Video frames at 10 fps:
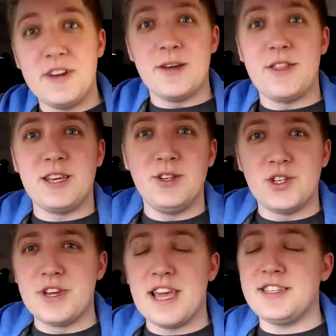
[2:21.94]
the video that you
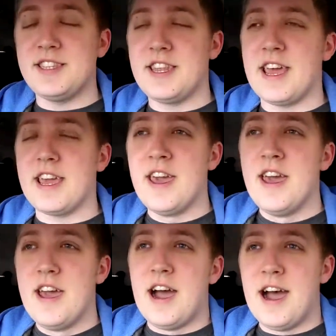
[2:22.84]
saw yesterday.
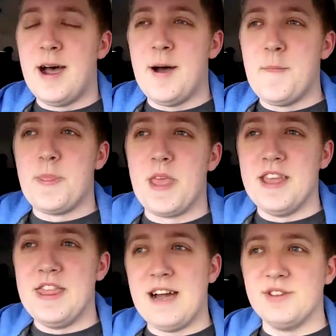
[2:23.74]

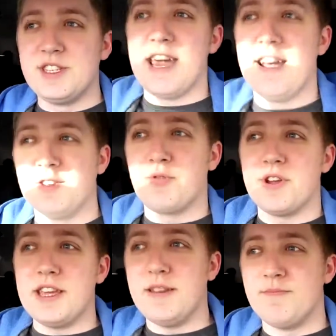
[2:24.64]
And that was, yeah, it was
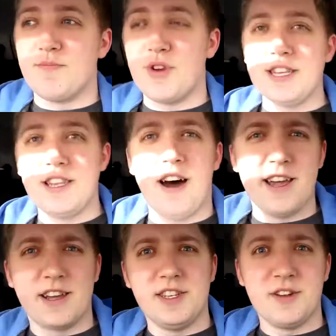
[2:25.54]
pretty
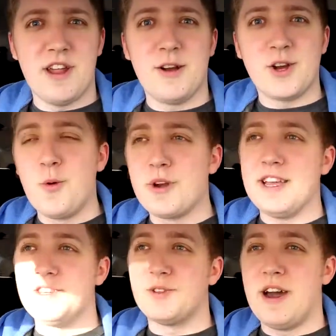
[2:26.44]
dire considering how cold
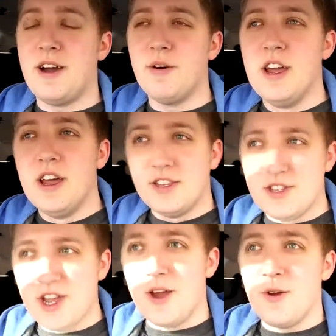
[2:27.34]
it is as well.
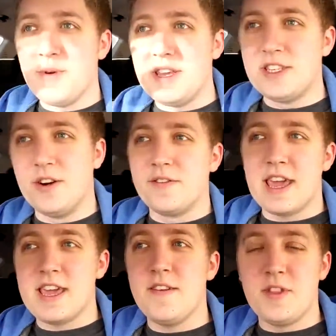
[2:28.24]
So we sort
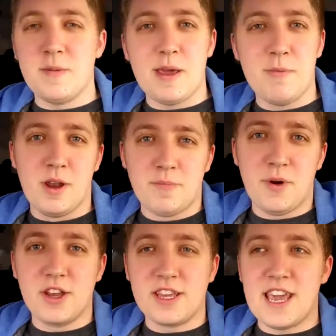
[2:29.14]
of gave the people a
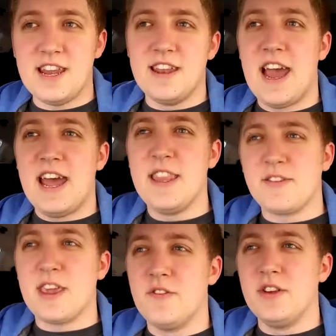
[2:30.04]
bollocking, and
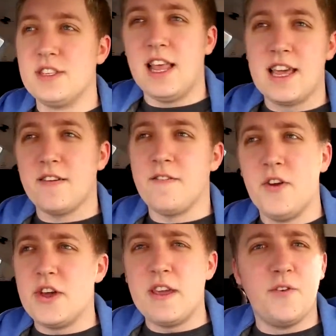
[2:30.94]
they've given us like
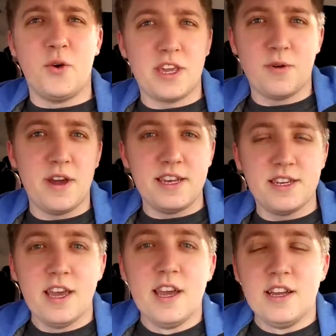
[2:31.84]
30-40
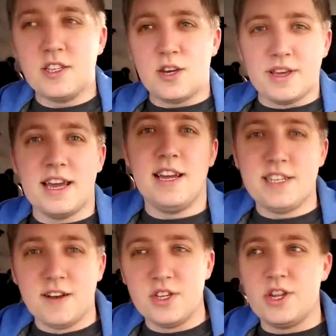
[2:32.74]
quid to go and get
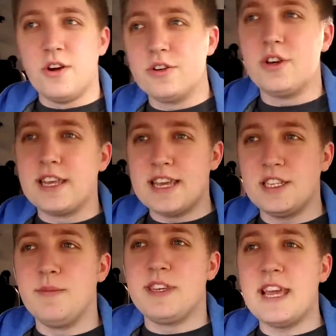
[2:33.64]
ourselves a dongle and
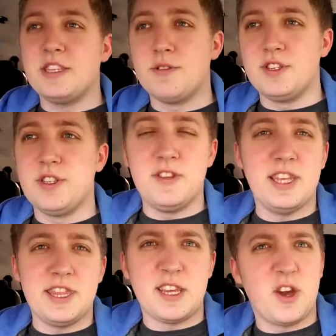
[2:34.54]
get some data and stuff. They
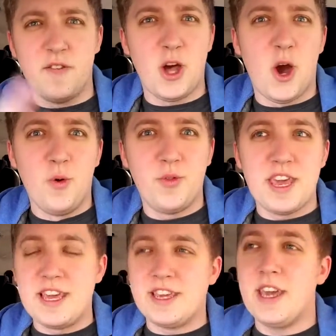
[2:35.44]
said they'd cover the whole
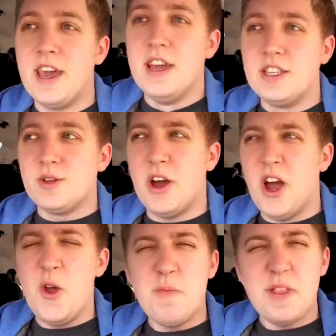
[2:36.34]
thing, so we're
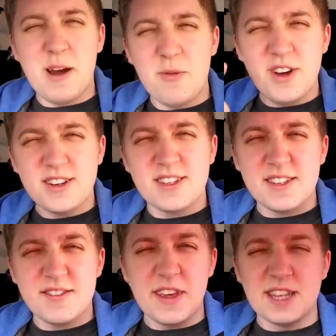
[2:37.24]
hoping that
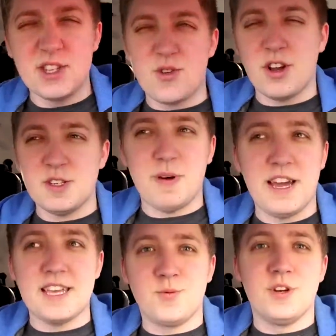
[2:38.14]
works, fingers crossed. But
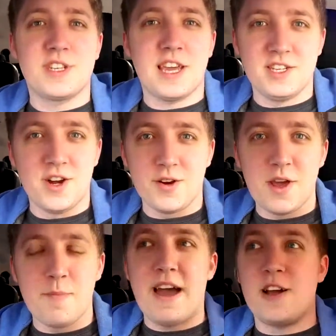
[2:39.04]
I guess worst case
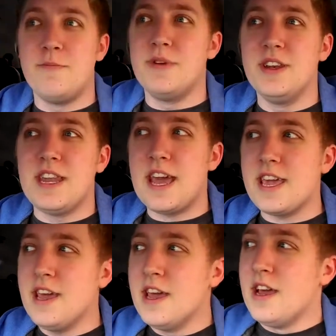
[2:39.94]
scenario, back on
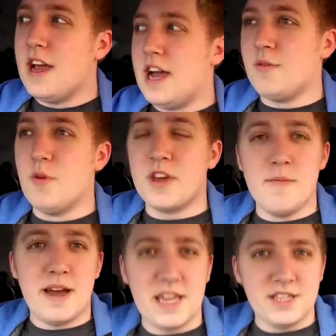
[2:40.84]
Monday, we'll be
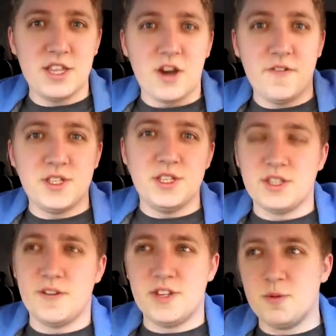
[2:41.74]
going back into the office and
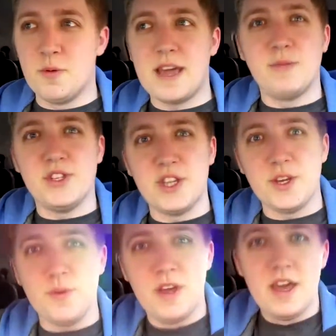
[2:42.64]
stuff, so we'll be able
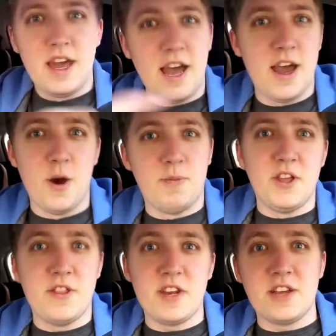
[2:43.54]
to
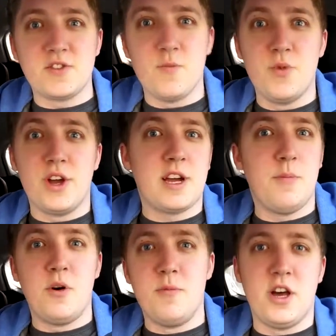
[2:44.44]
upload the videos from work.
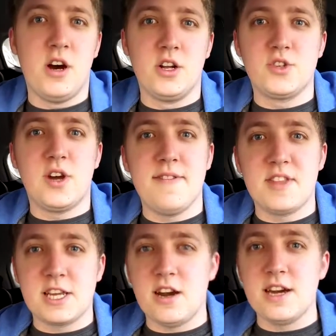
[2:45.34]
I'll put them on a hard drive
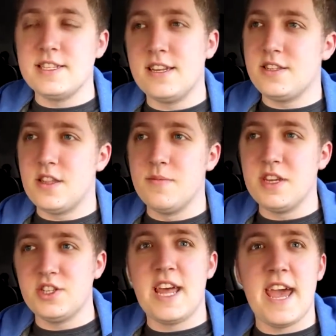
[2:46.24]
after Kai's edited them
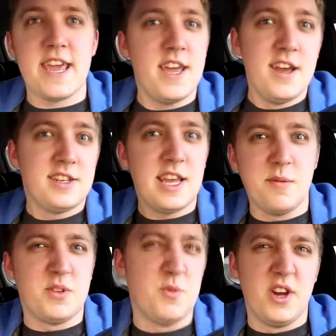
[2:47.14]
each day,
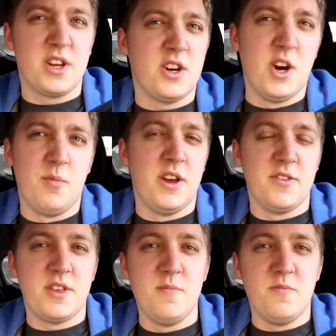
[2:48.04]
take them to work,
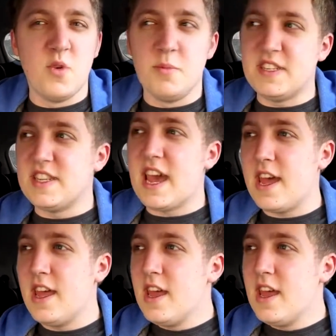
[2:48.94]
upload them, we'll be set.